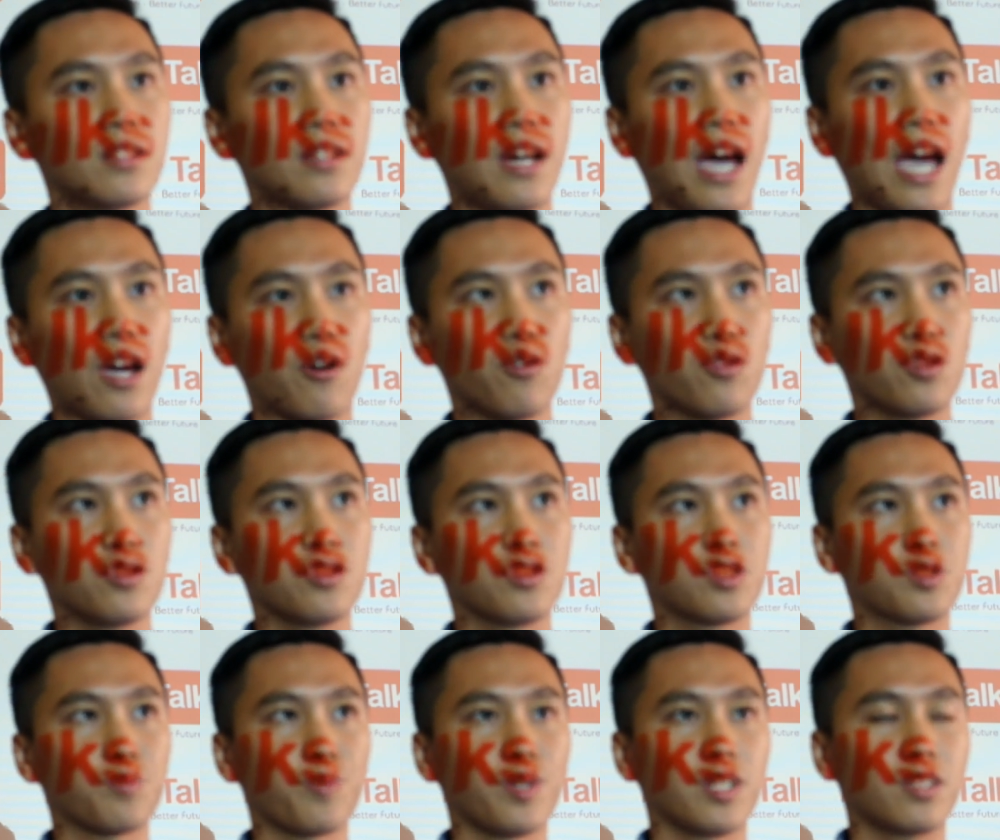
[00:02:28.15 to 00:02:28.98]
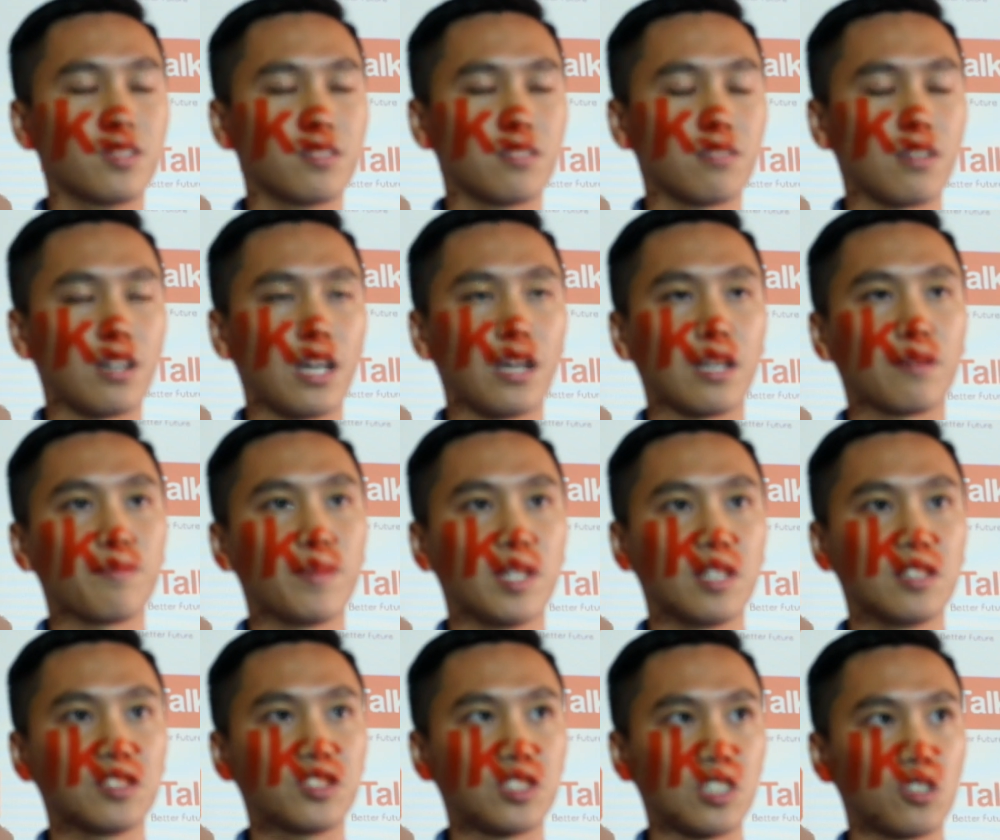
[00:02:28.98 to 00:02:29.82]
I couldn't speak a
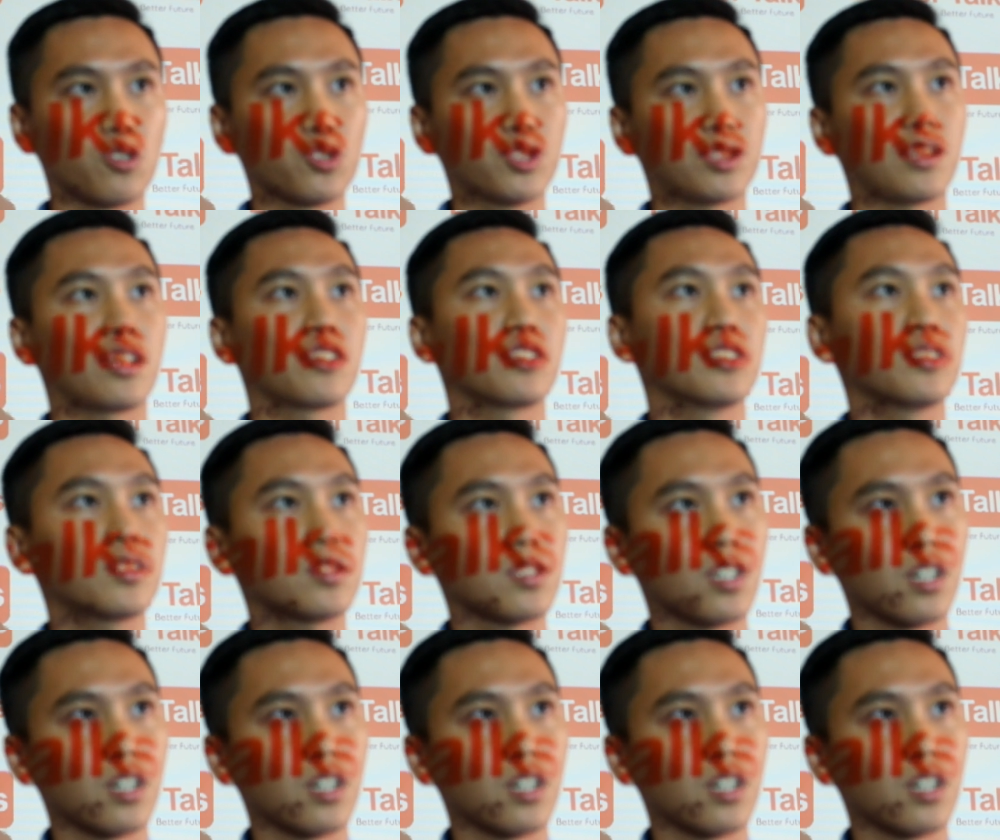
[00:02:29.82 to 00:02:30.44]
single sentence